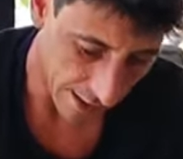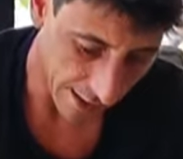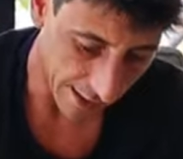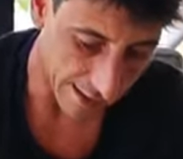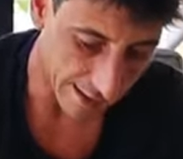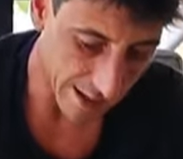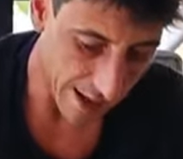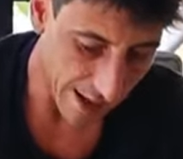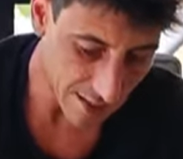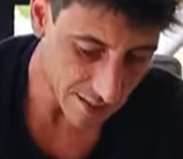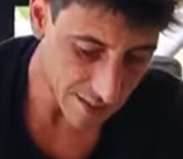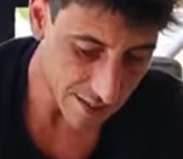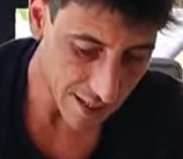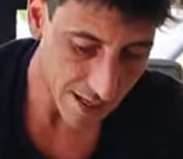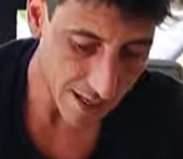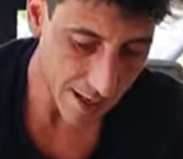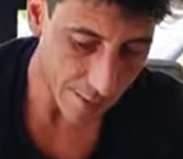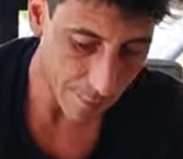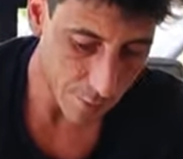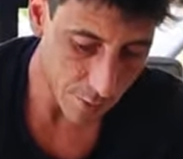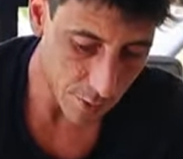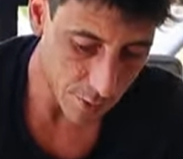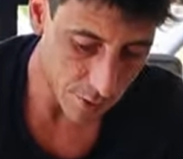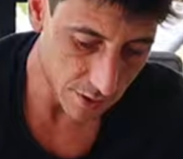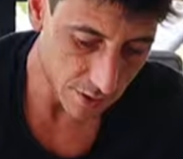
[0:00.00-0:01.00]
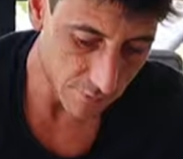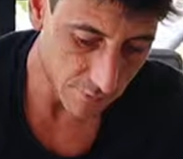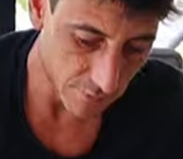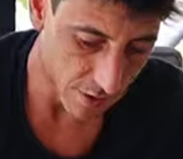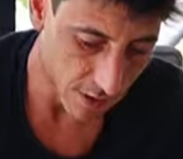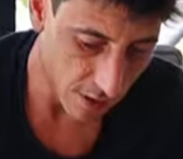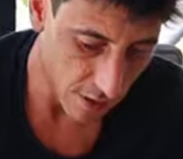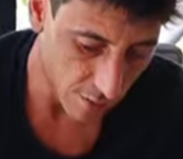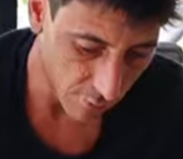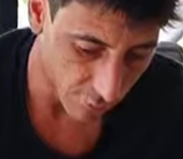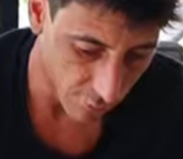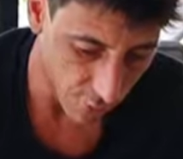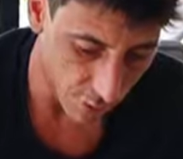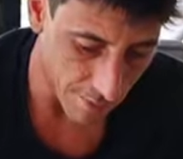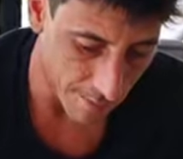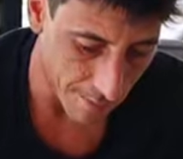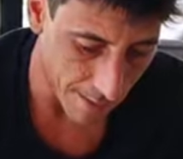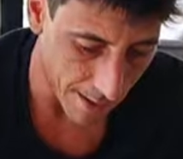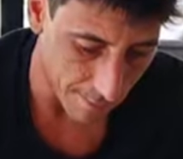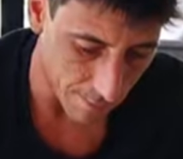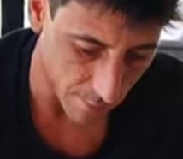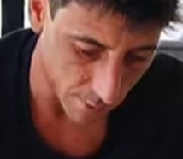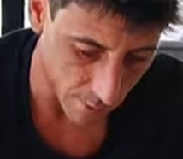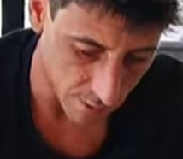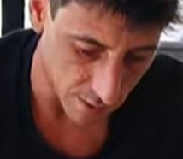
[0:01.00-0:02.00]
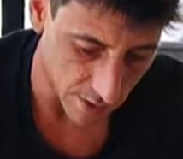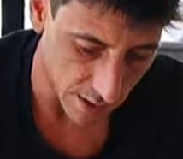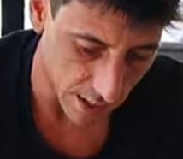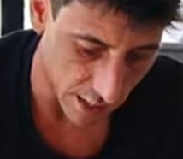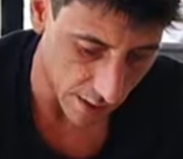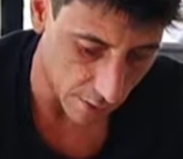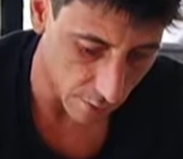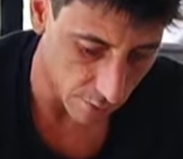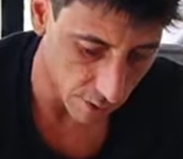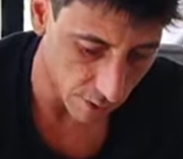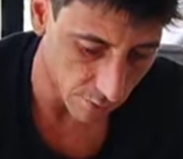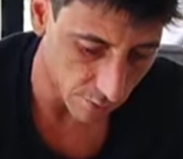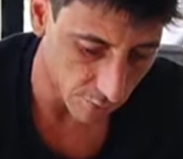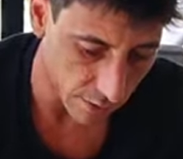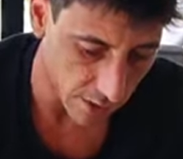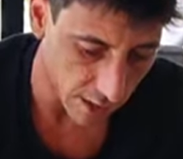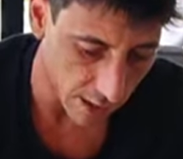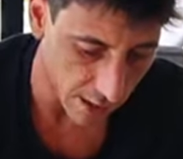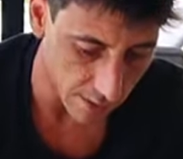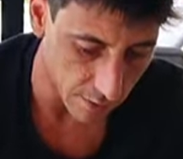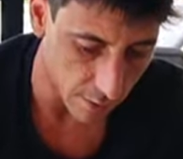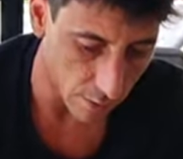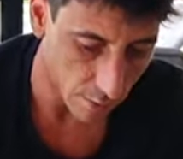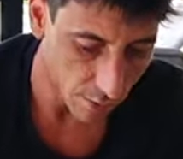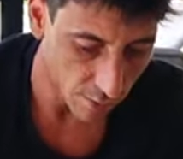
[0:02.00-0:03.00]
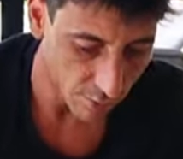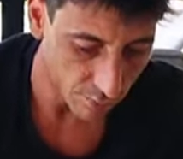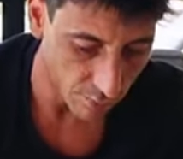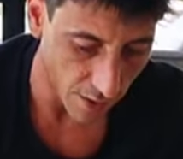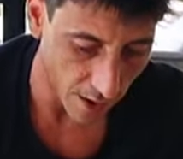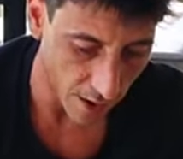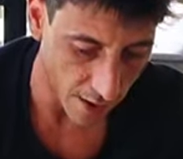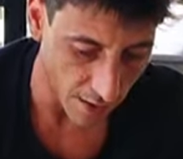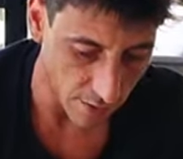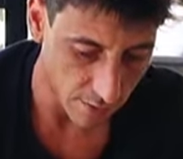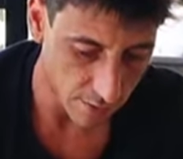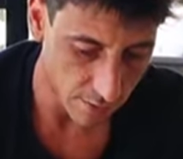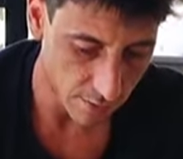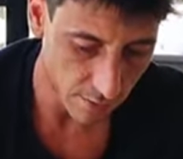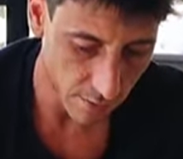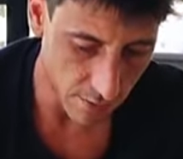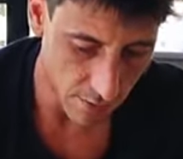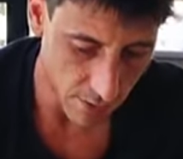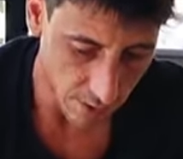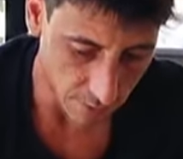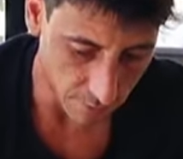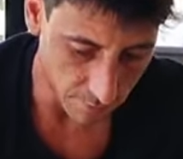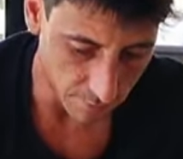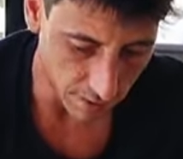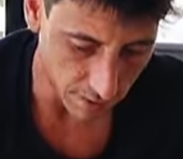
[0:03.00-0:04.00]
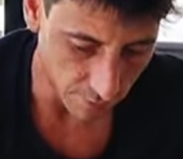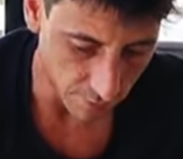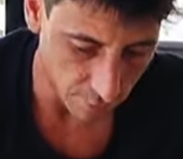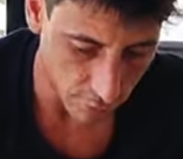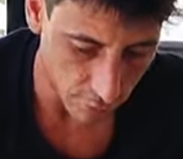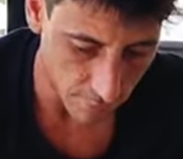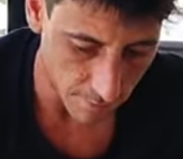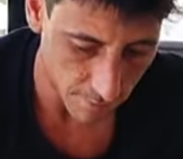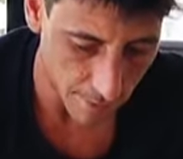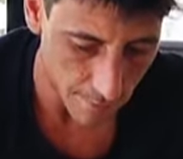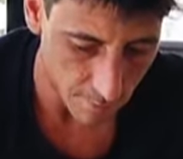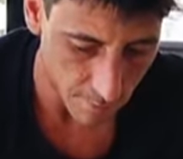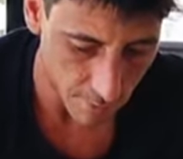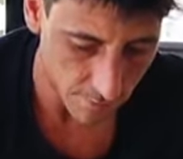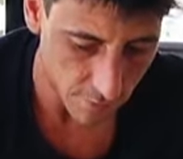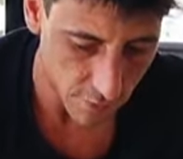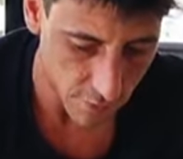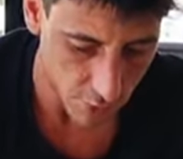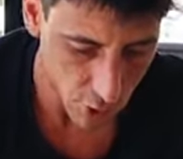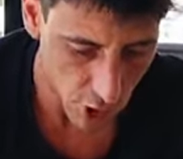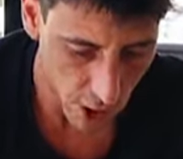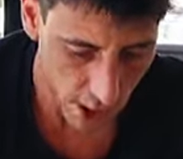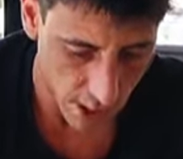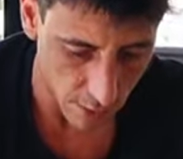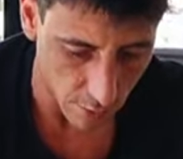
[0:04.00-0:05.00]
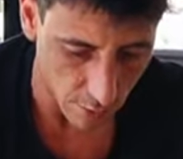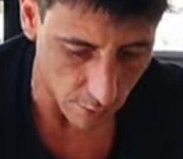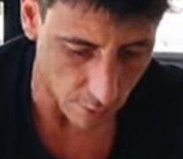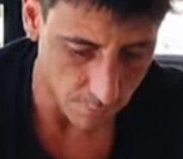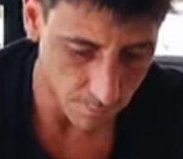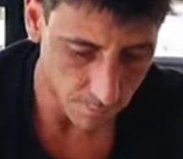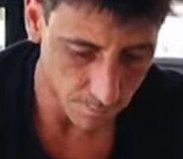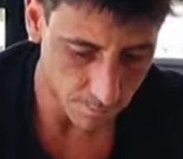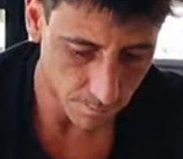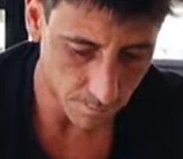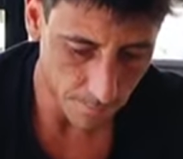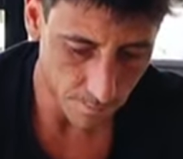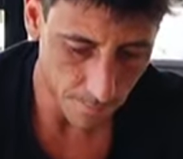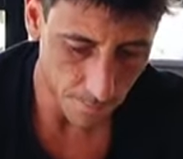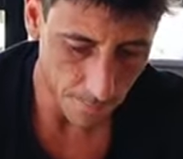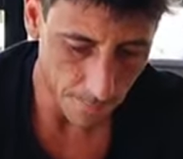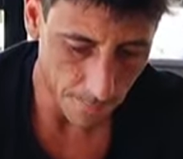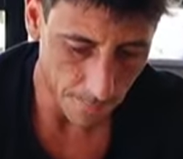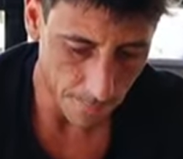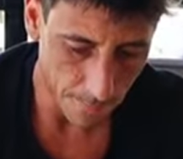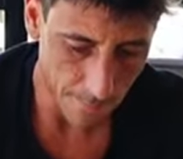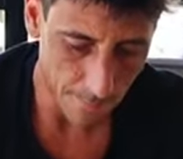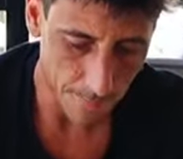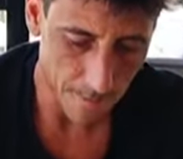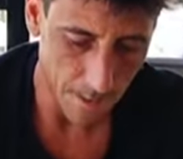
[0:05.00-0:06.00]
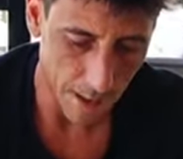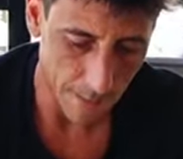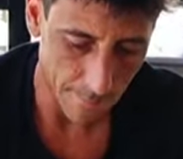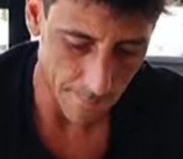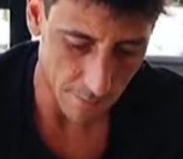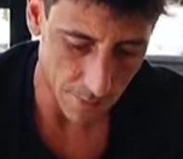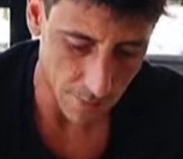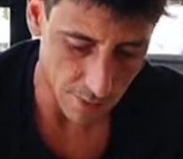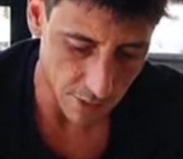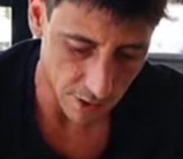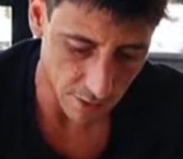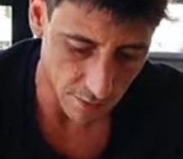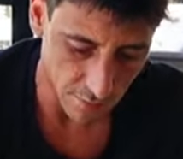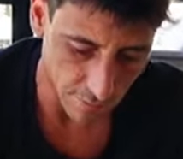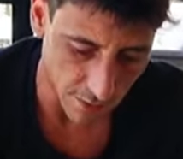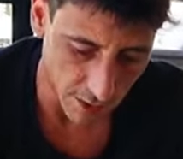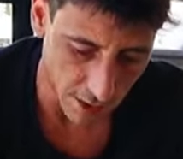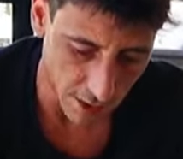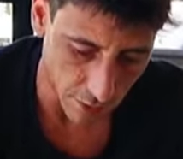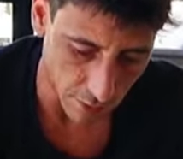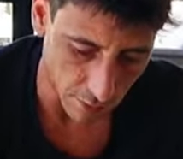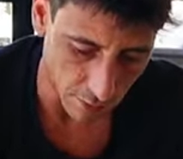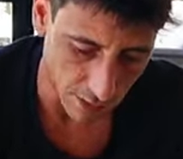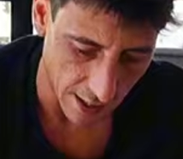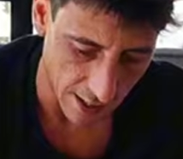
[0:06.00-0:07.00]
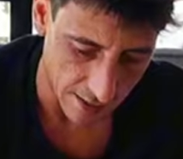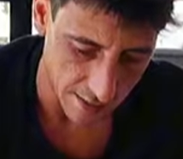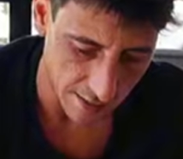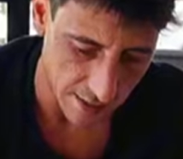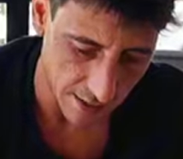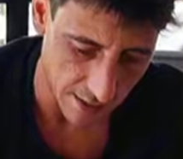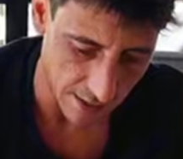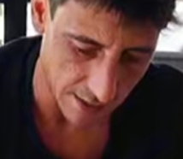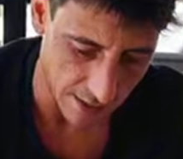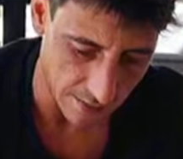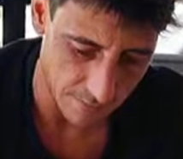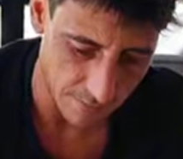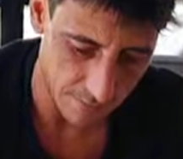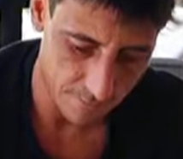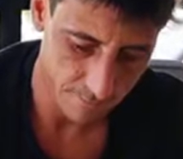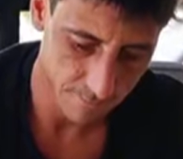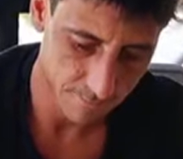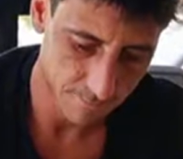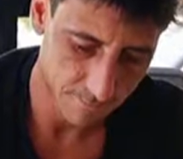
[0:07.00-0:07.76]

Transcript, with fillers: Like last night I posted a video for the members. I don't know if you got notified, but if you're a member of the channel, I posted a video last night.